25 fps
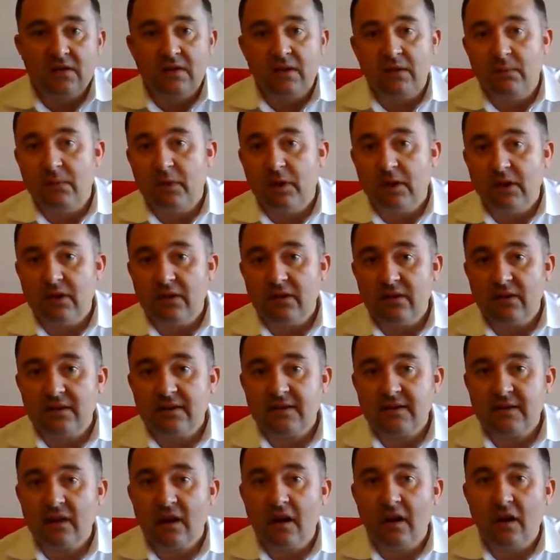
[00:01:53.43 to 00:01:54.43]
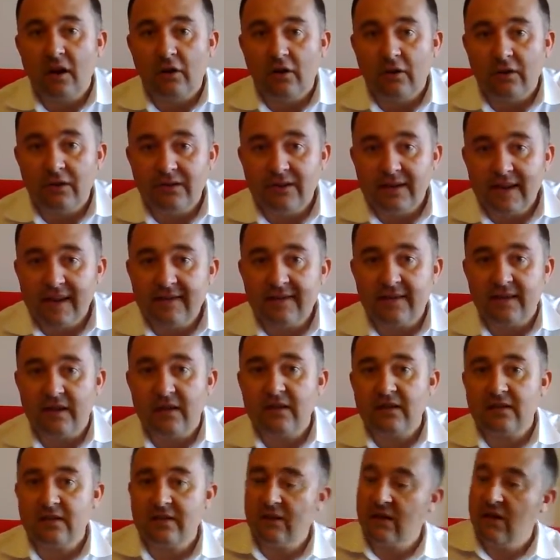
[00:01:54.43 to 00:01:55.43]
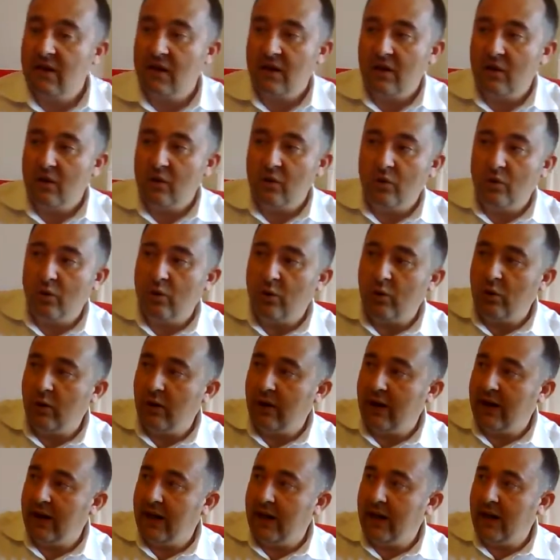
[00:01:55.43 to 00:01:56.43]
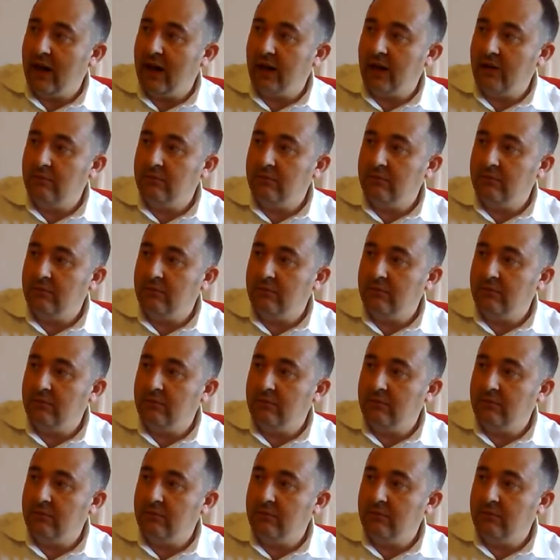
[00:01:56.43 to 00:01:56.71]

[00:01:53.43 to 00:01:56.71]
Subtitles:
someone in the Sahara Desert, or